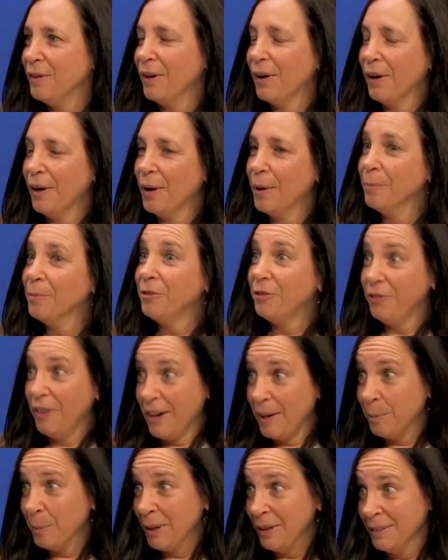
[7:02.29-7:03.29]
um,
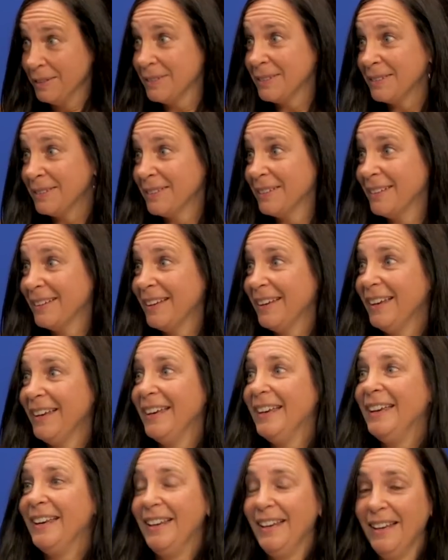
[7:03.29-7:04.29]
famous
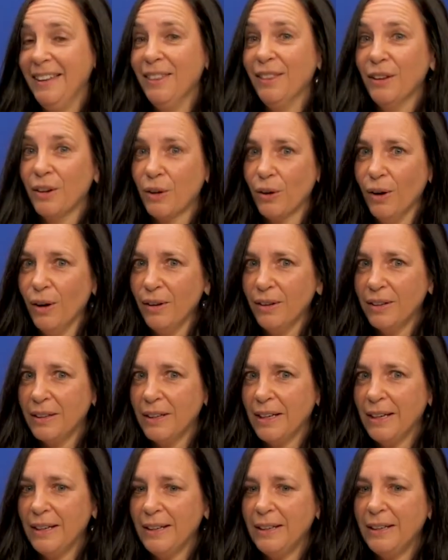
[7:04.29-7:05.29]
in the colony.